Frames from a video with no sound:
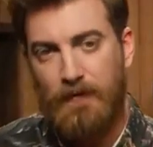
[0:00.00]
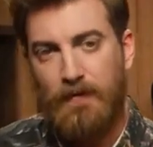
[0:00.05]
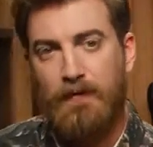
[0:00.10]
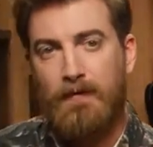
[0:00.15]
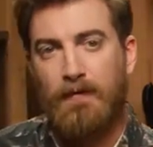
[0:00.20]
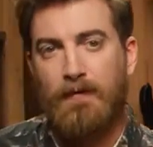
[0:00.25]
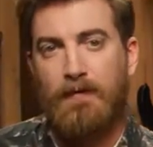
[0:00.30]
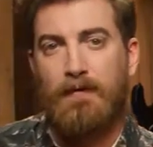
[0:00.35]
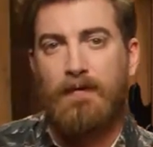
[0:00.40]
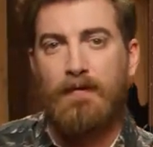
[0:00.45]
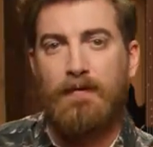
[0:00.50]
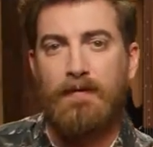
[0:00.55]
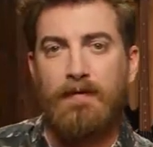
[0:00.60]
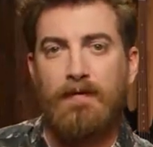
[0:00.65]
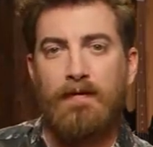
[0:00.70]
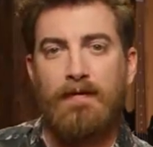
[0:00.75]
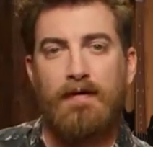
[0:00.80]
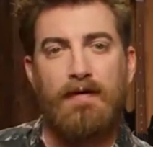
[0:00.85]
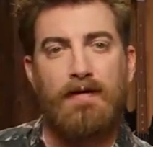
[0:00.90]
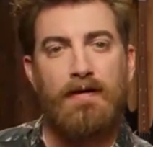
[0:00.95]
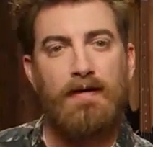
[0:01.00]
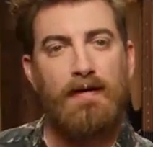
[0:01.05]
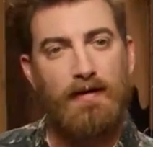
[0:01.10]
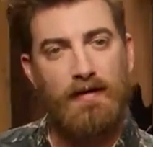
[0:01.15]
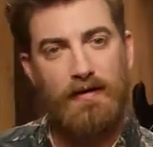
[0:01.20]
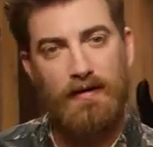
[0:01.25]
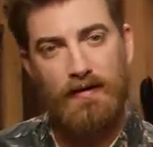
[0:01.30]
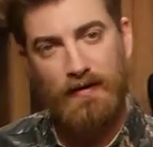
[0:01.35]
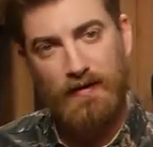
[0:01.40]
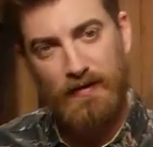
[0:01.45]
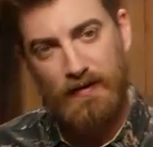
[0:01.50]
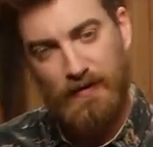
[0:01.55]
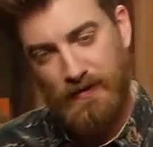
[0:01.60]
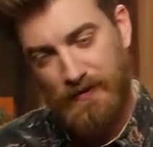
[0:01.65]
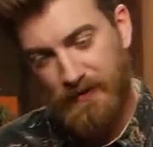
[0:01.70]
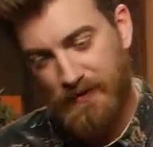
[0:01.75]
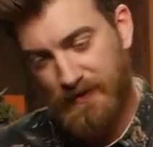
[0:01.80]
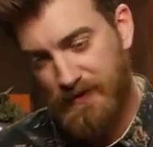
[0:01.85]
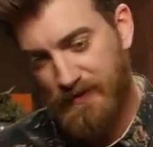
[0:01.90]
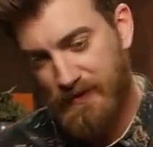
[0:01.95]

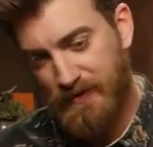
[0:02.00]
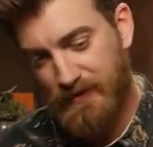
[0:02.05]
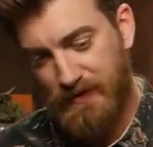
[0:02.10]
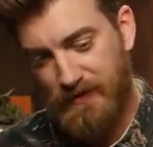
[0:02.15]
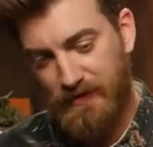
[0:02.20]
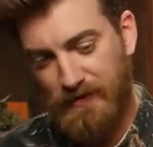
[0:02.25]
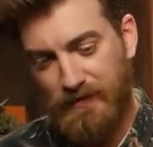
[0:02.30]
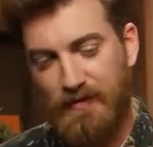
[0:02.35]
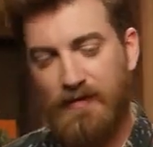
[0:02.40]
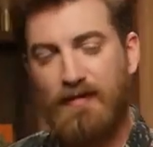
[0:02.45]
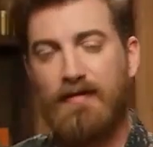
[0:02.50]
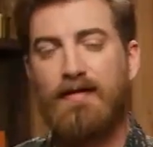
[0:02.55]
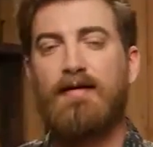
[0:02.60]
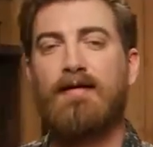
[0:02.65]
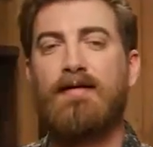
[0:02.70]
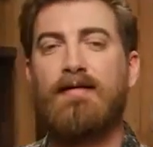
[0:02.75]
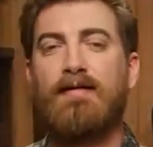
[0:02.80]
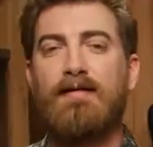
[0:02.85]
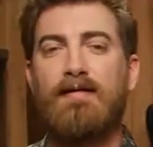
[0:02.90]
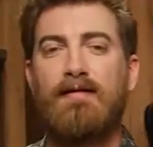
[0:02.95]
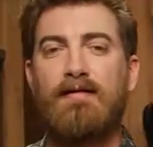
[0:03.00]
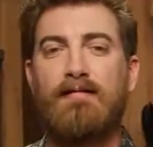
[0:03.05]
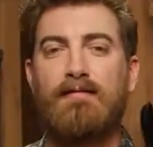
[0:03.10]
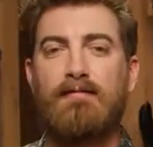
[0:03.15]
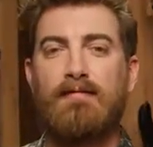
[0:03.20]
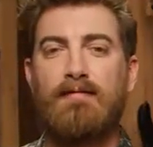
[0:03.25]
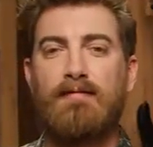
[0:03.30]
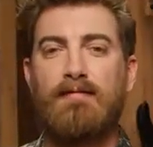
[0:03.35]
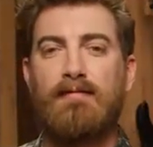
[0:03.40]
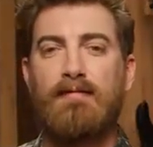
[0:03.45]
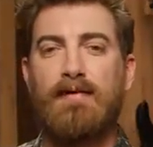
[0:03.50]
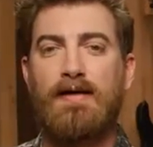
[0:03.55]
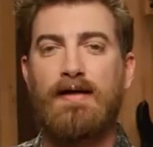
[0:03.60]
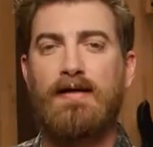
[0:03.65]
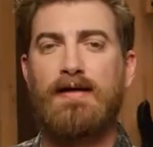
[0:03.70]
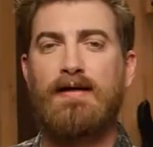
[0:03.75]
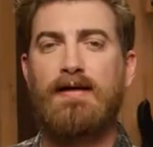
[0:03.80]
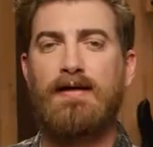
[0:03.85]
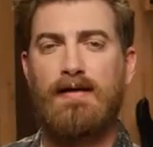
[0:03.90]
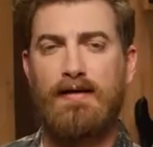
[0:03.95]

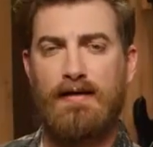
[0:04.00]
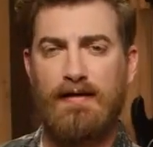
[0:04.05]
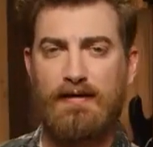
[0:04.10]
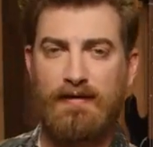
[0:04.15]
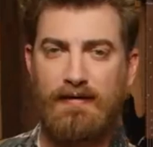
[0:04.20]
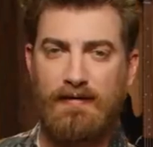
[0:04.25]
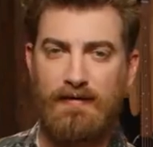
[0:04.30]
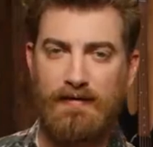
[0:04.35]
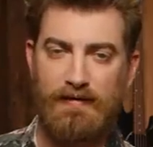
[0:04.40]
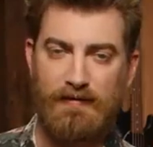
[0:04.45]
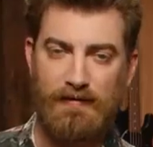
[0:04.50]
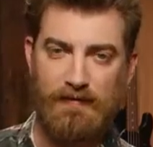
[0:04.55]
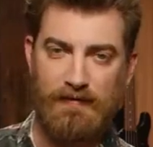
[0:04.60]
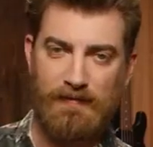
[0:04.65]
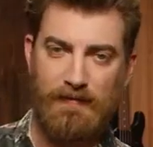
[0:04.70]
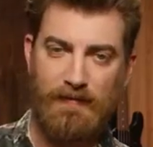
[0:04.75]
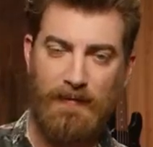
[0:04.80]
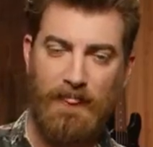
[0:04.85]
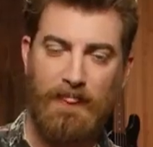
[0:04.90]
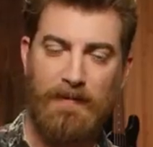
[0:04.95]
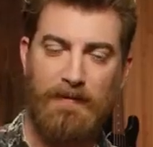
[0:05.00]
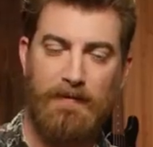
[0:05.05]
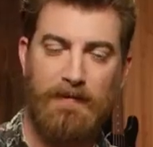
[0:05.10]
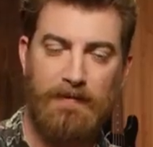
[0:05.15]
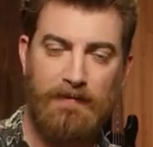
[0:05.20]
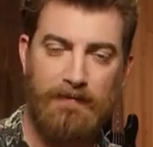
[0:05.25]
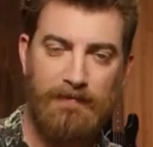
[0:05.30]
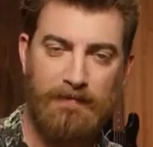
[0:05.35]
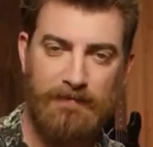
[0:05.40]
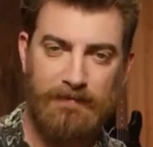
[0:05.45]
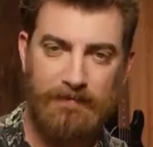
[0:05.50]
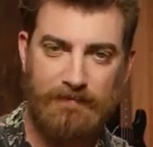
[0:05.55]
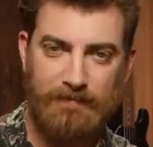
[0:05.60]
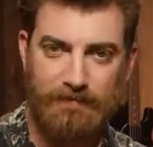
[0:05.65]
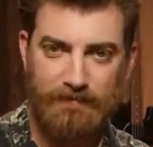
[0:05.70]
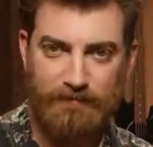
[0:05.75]
(silent)